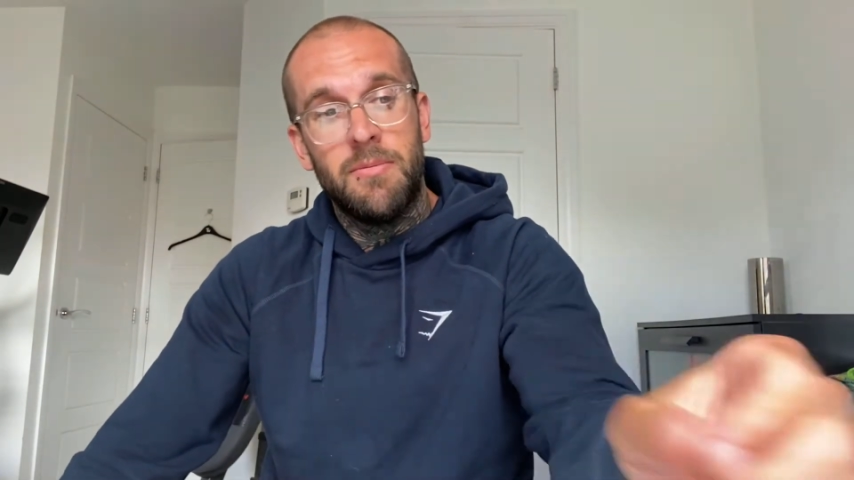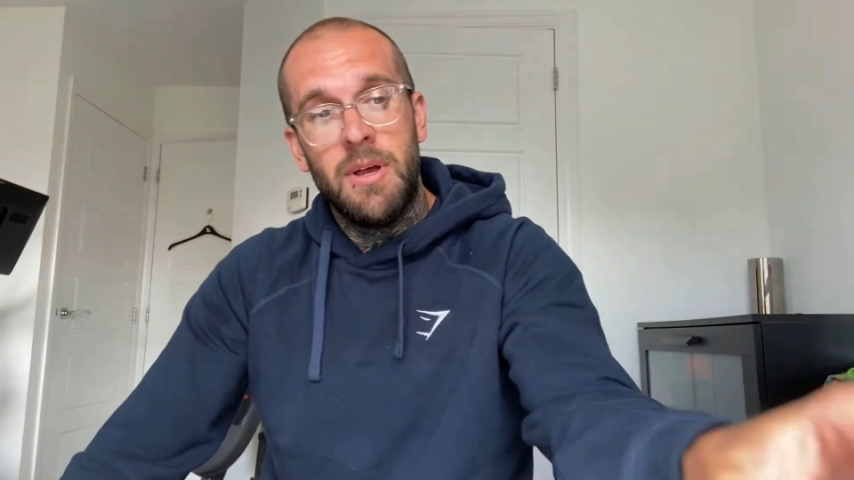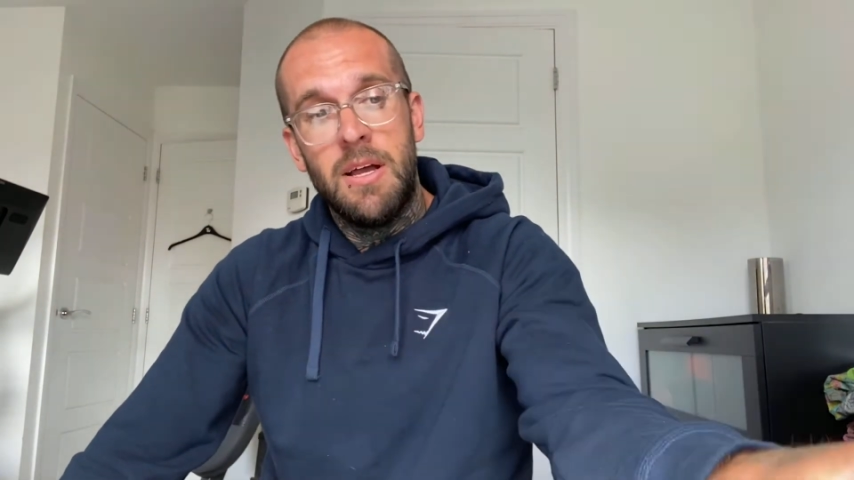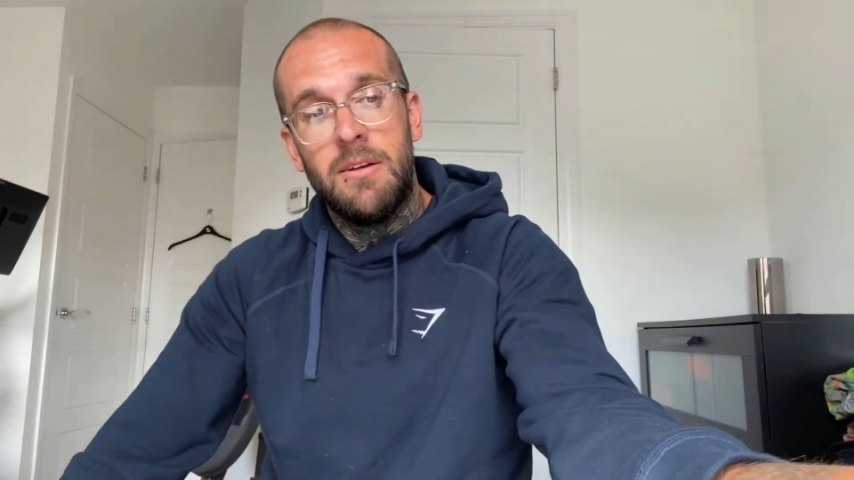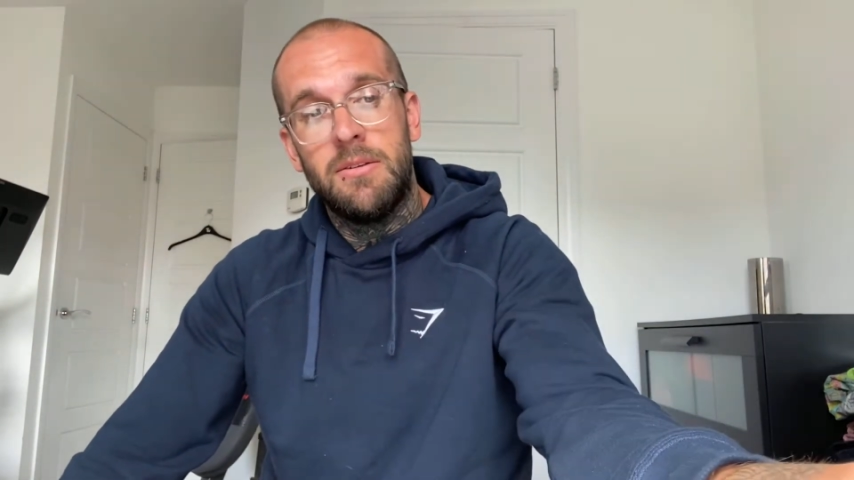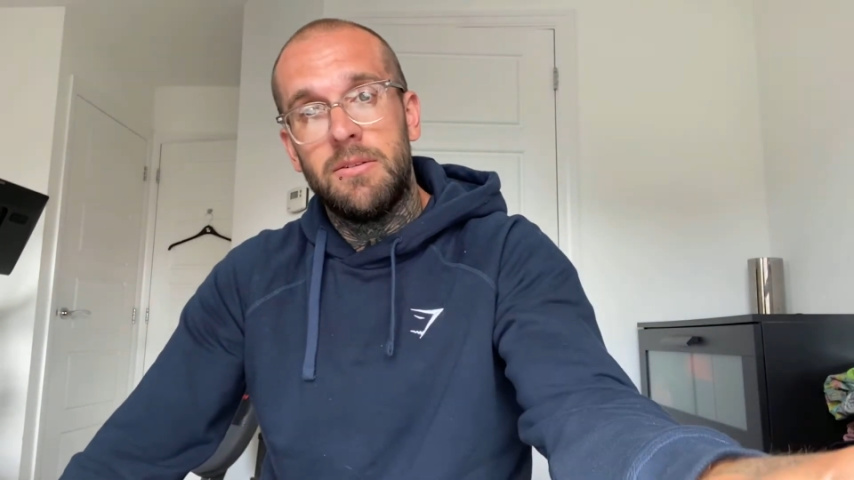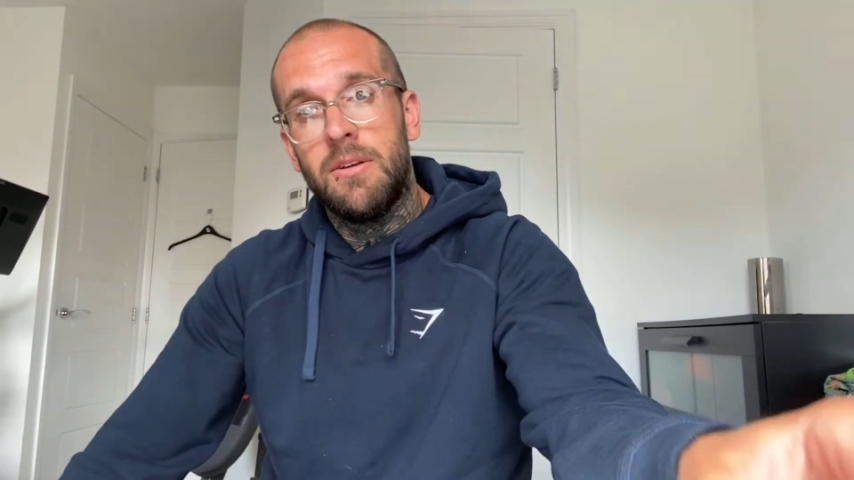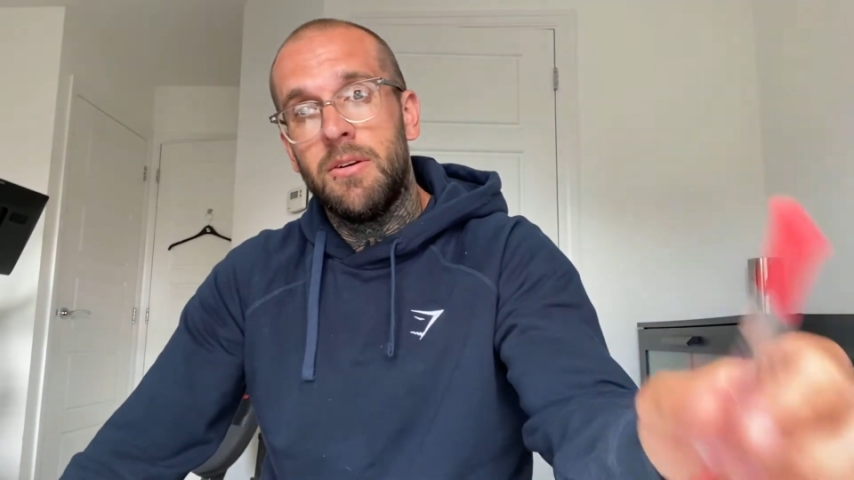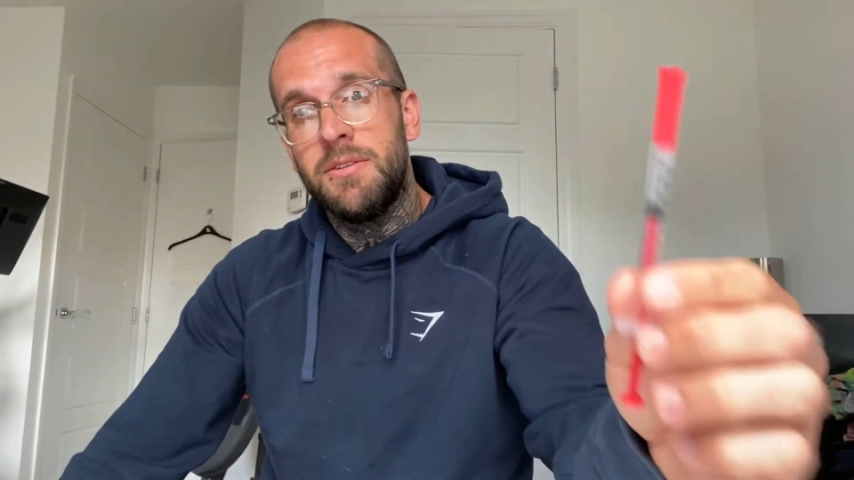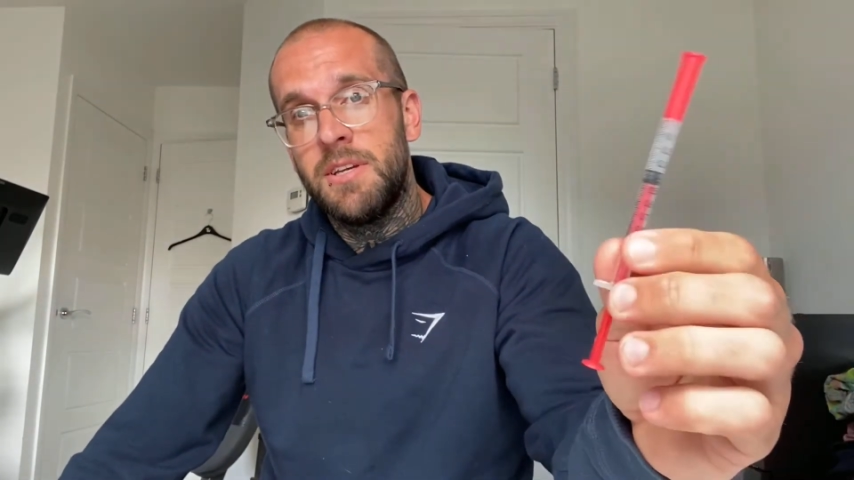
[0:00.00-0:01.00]
But I've
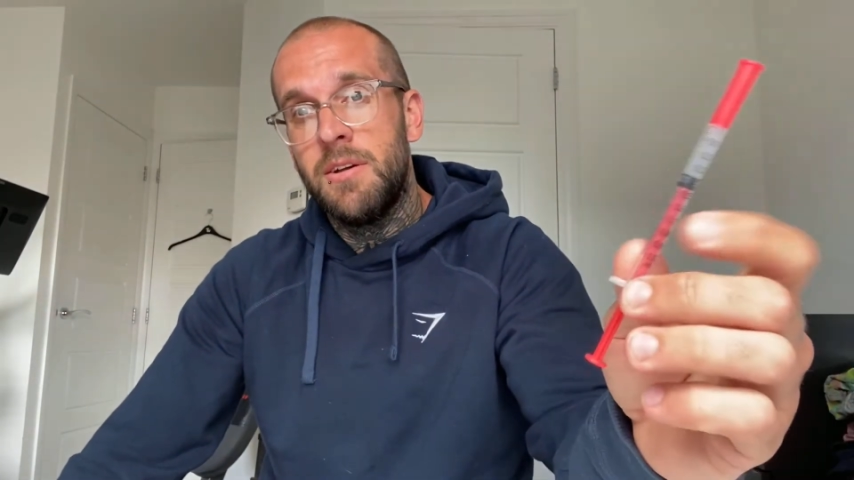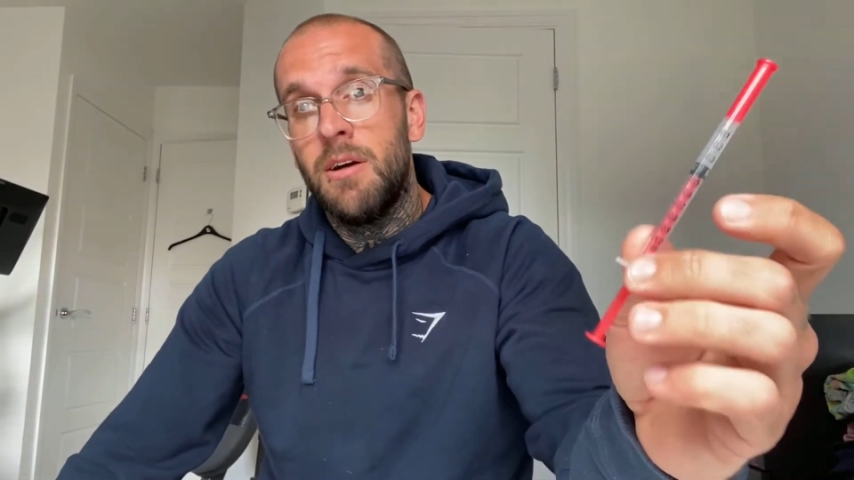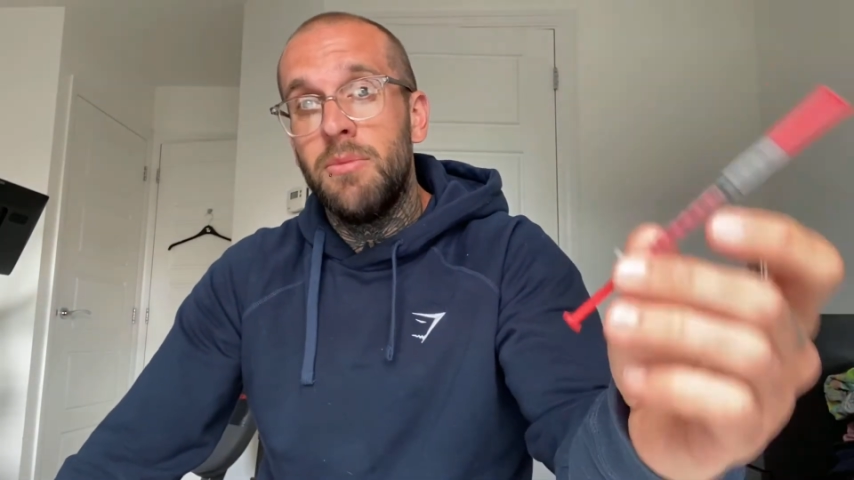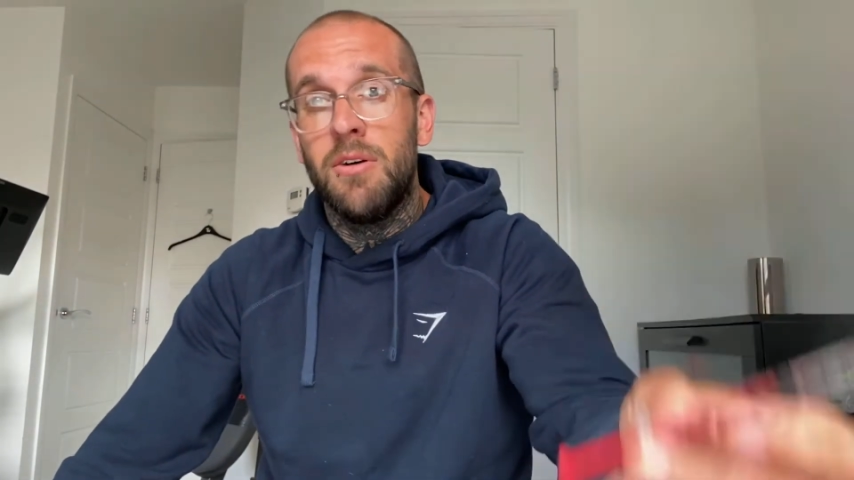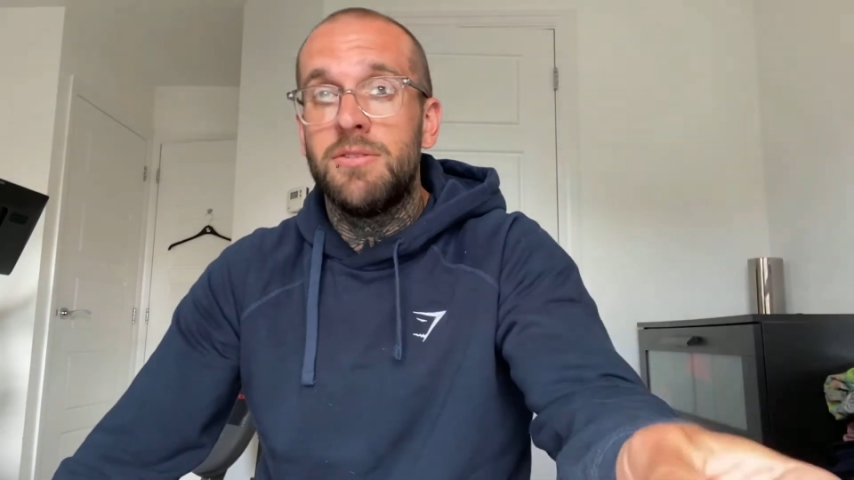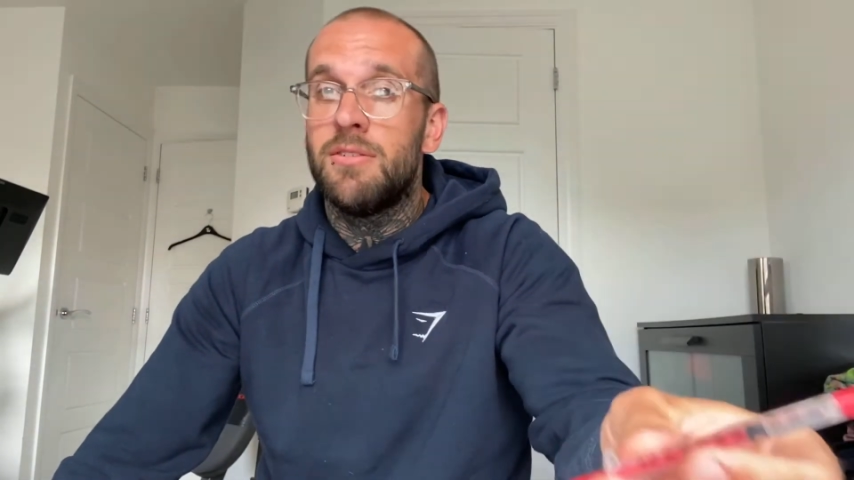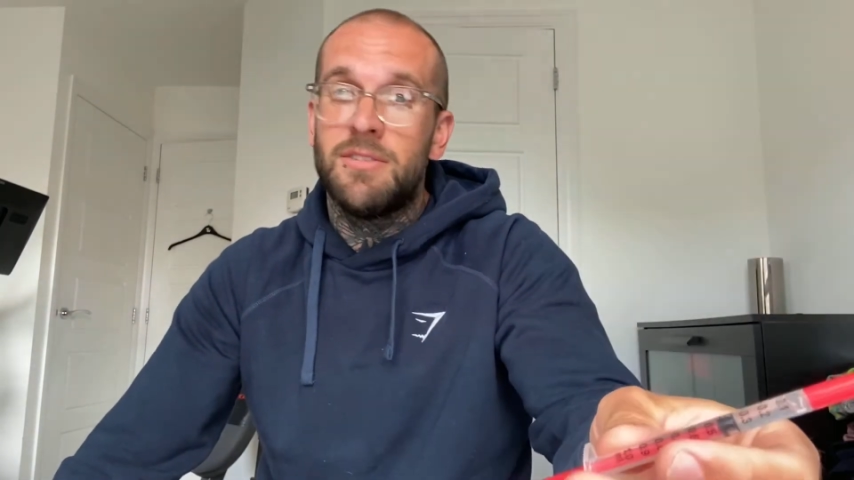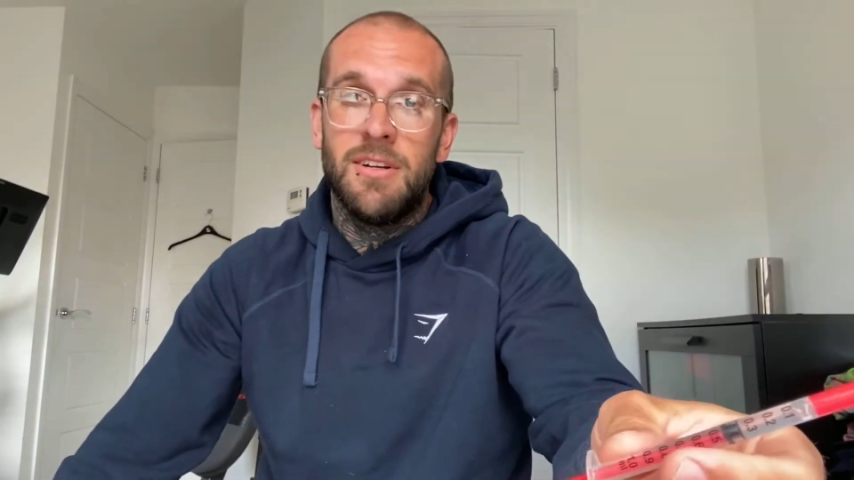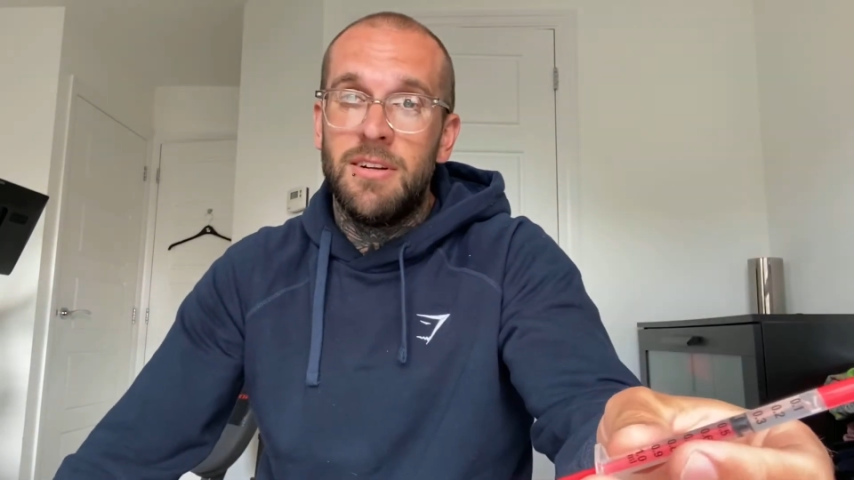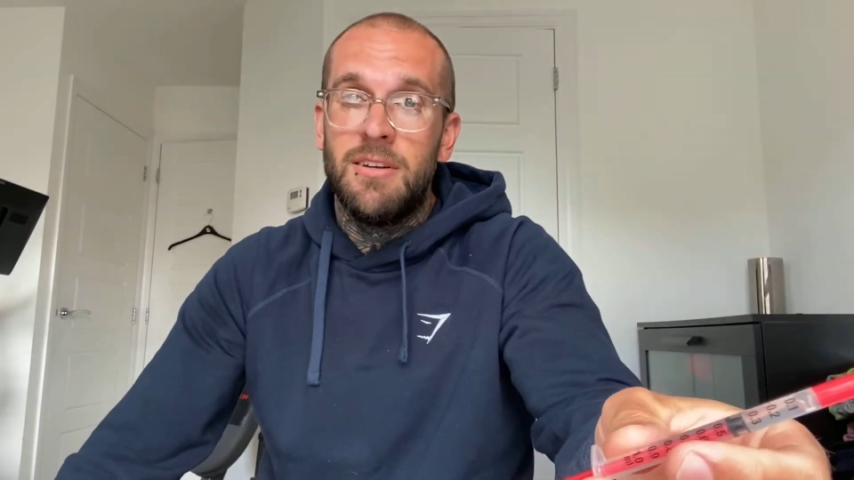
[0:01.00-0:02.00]
got to tell you that I'm not a
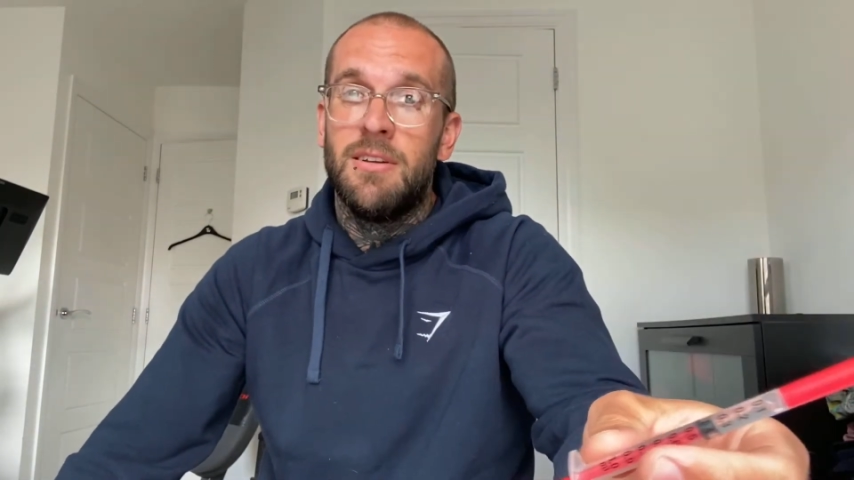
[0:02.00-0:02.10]
doctor